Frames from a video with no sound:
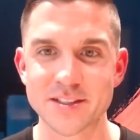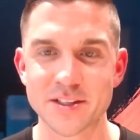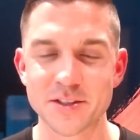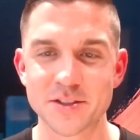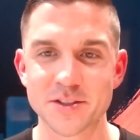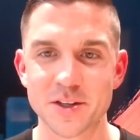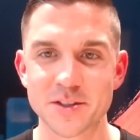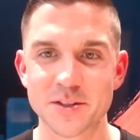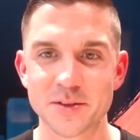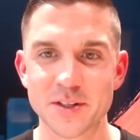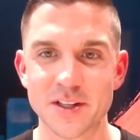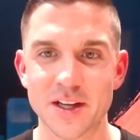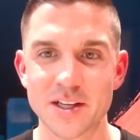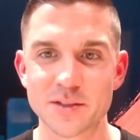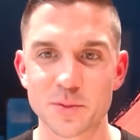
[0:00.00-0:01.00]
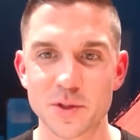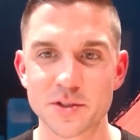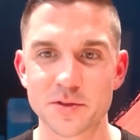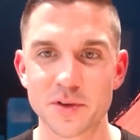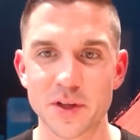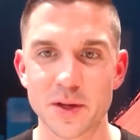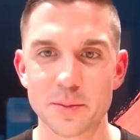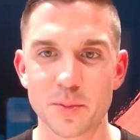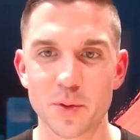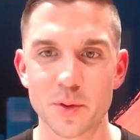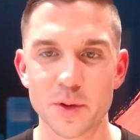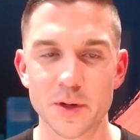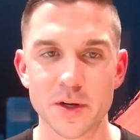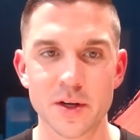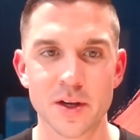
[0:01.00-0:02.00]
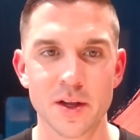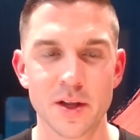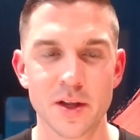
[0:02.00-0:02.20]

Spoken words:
and you start to realize what's really important.